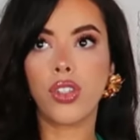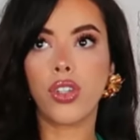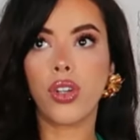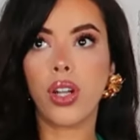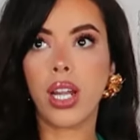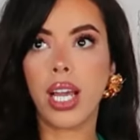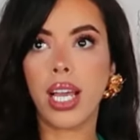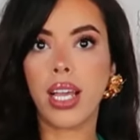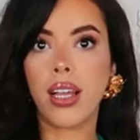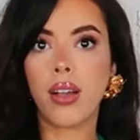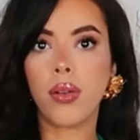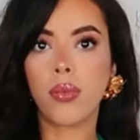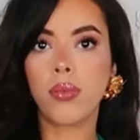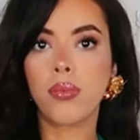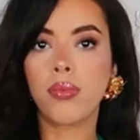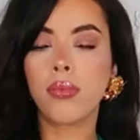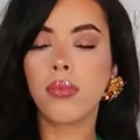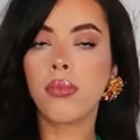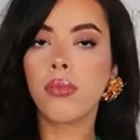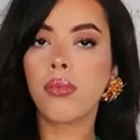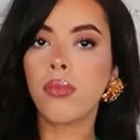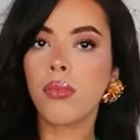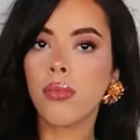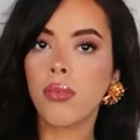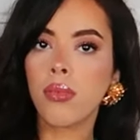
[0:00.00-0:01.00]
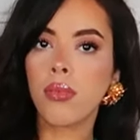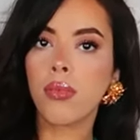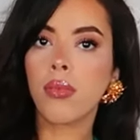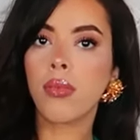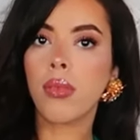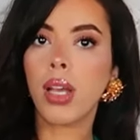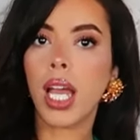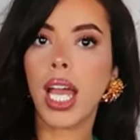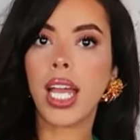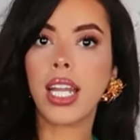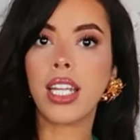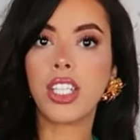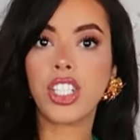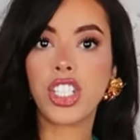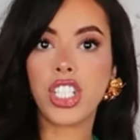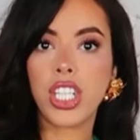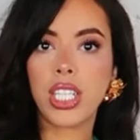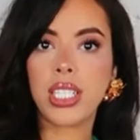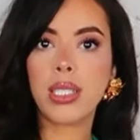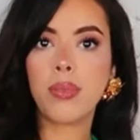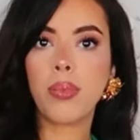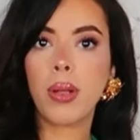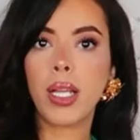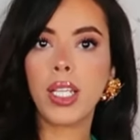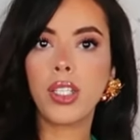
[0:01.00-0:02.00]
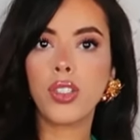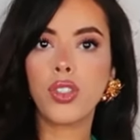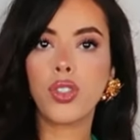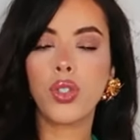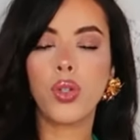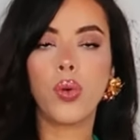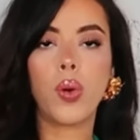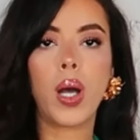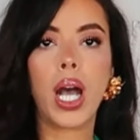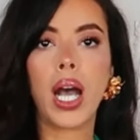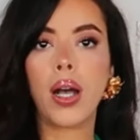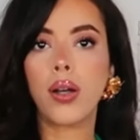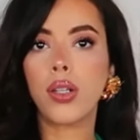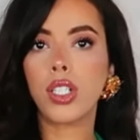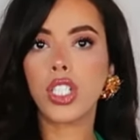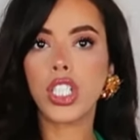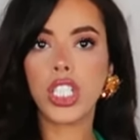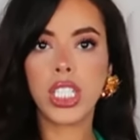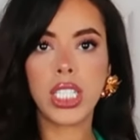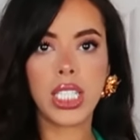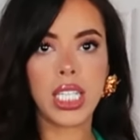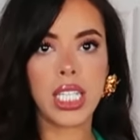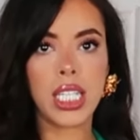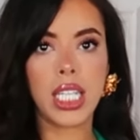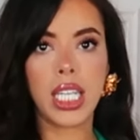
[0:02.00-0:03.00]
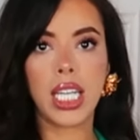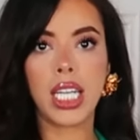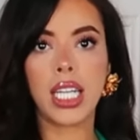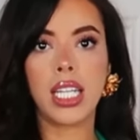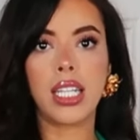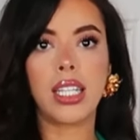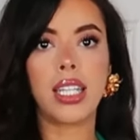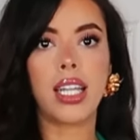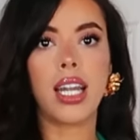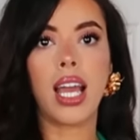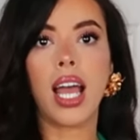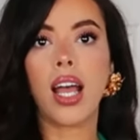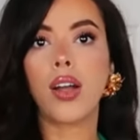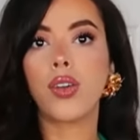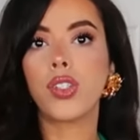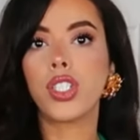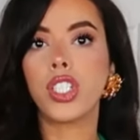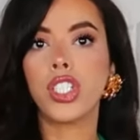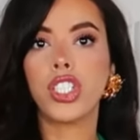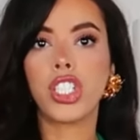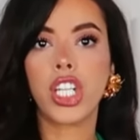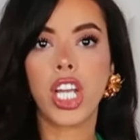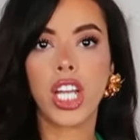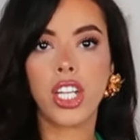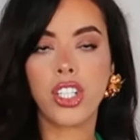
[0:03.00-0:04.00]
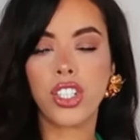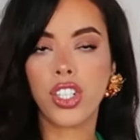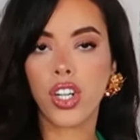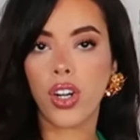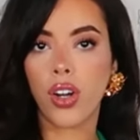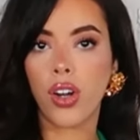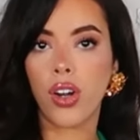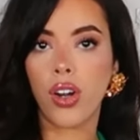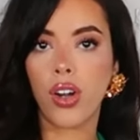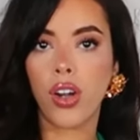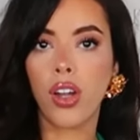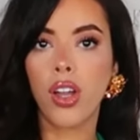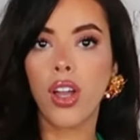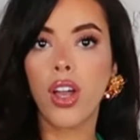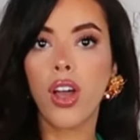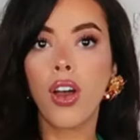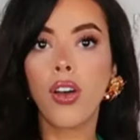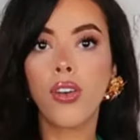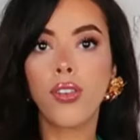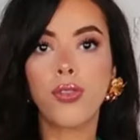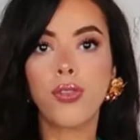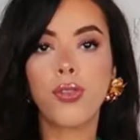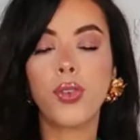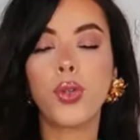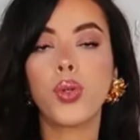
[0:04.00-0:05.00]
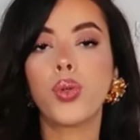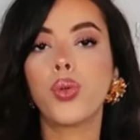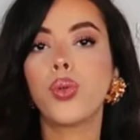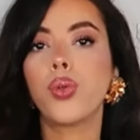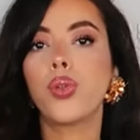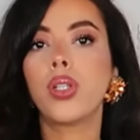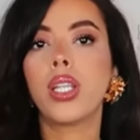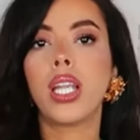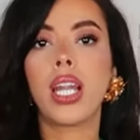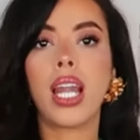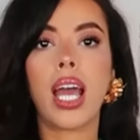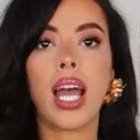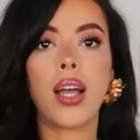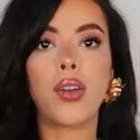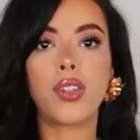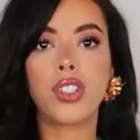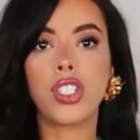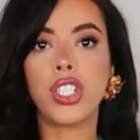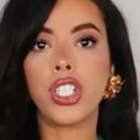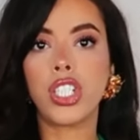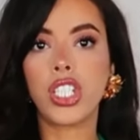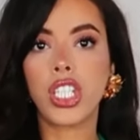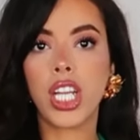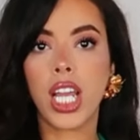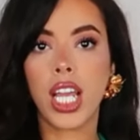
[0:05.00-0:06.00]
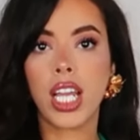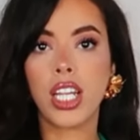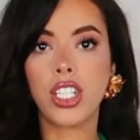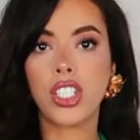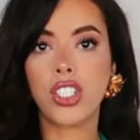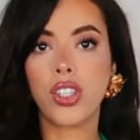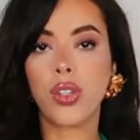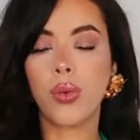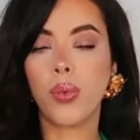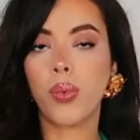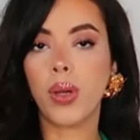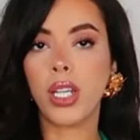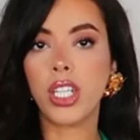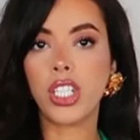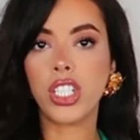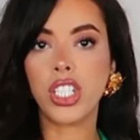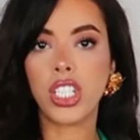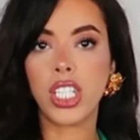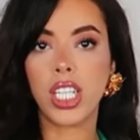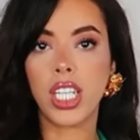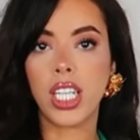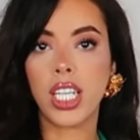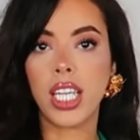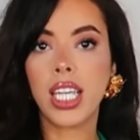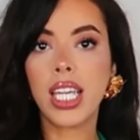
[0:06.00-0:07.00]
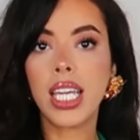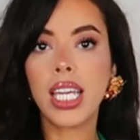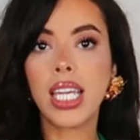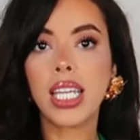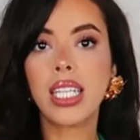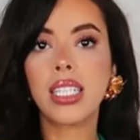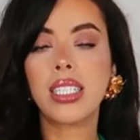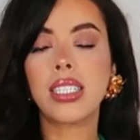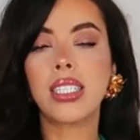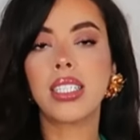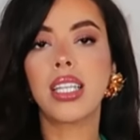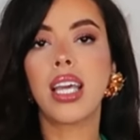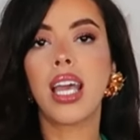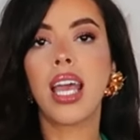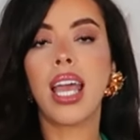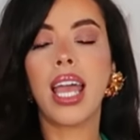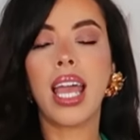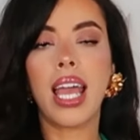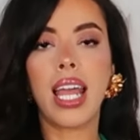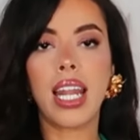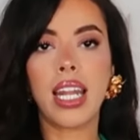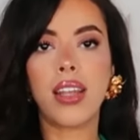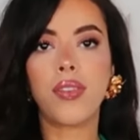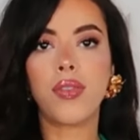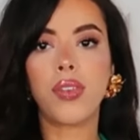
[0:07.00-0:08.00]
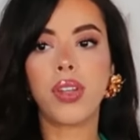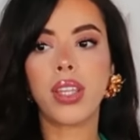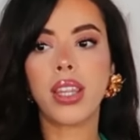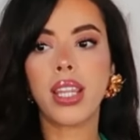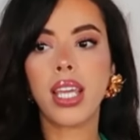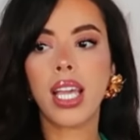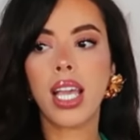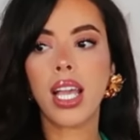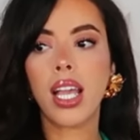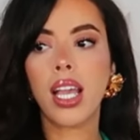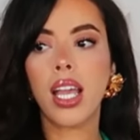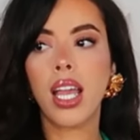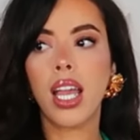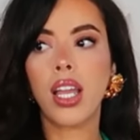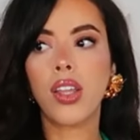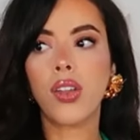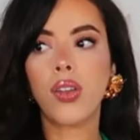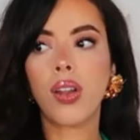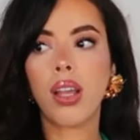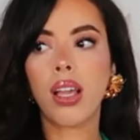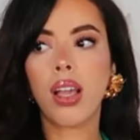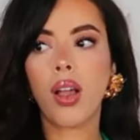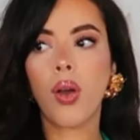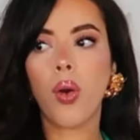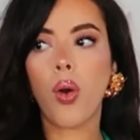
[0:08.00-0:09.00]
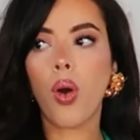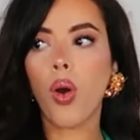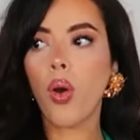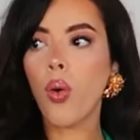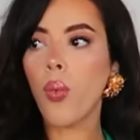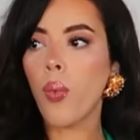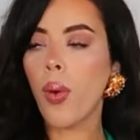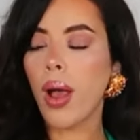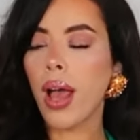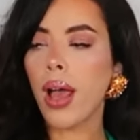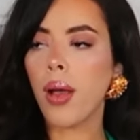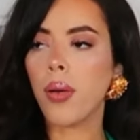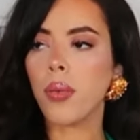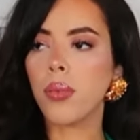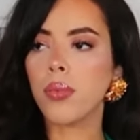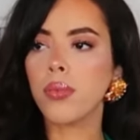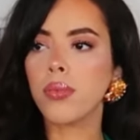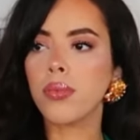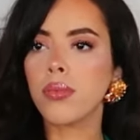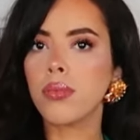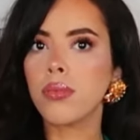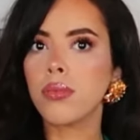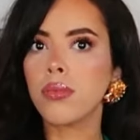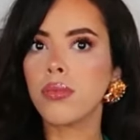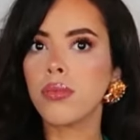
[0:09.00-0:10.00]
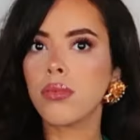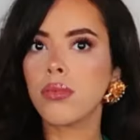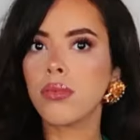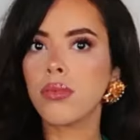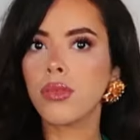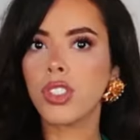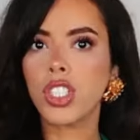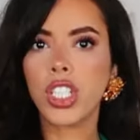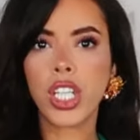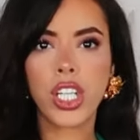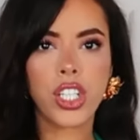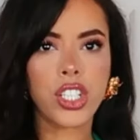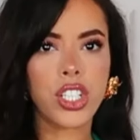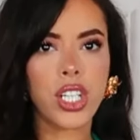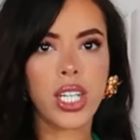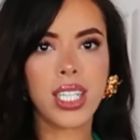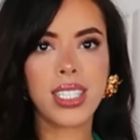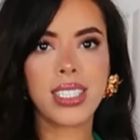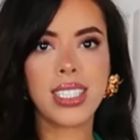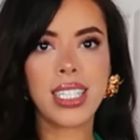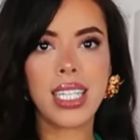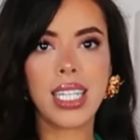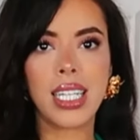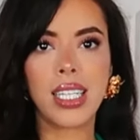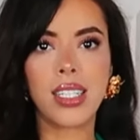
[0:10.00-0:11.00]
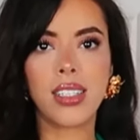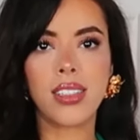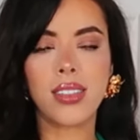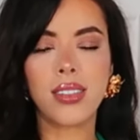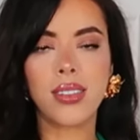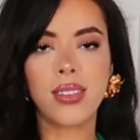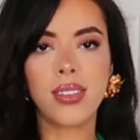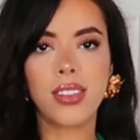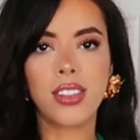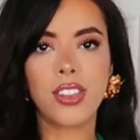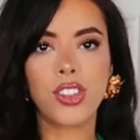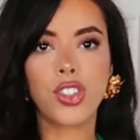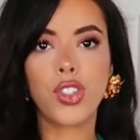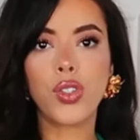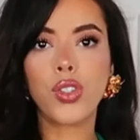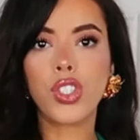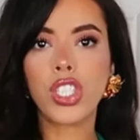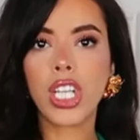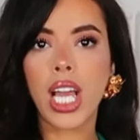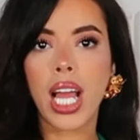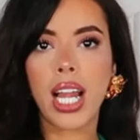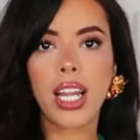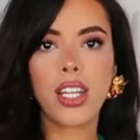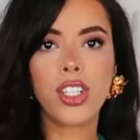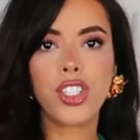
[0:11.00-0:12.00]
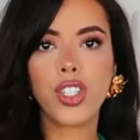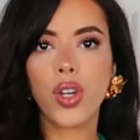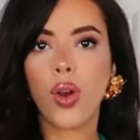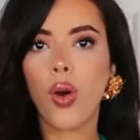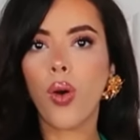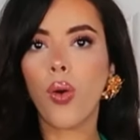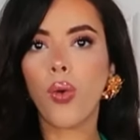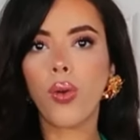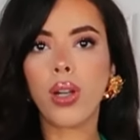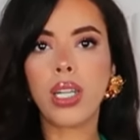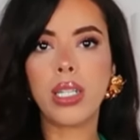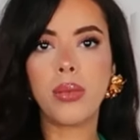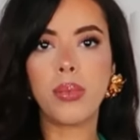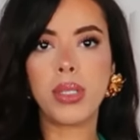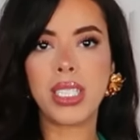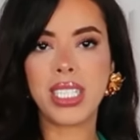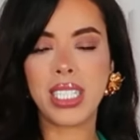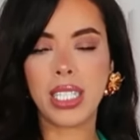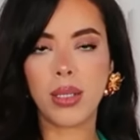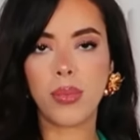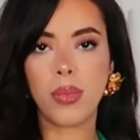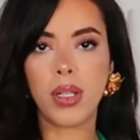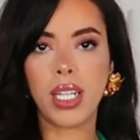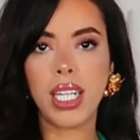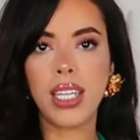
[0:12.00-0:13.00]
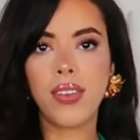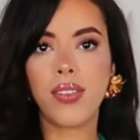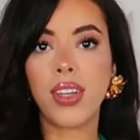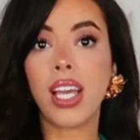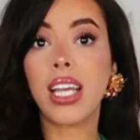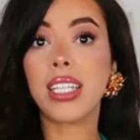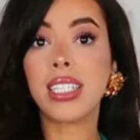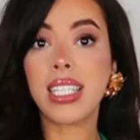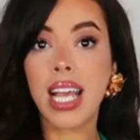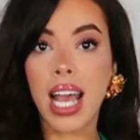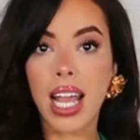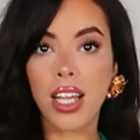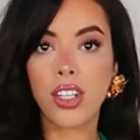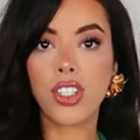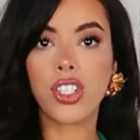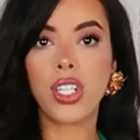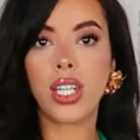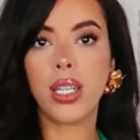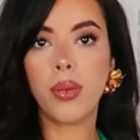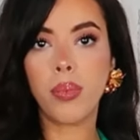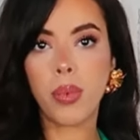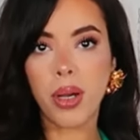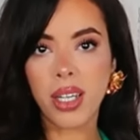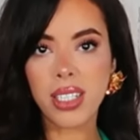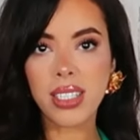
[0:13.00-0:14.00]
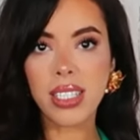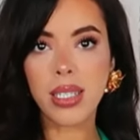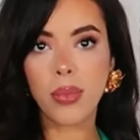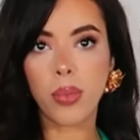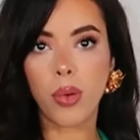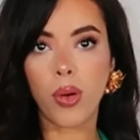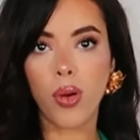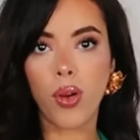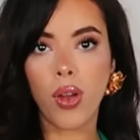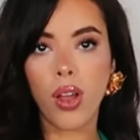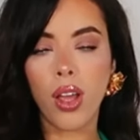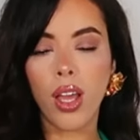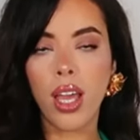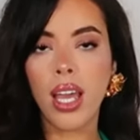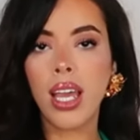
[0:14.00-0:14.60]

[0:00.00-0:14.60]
You're like, and she explained to you how she did it and how she changed her food and how she changed the way she eats and everything, you're like, oh wow, she actually did it. You challenge your own limiting belief. It's actually possible.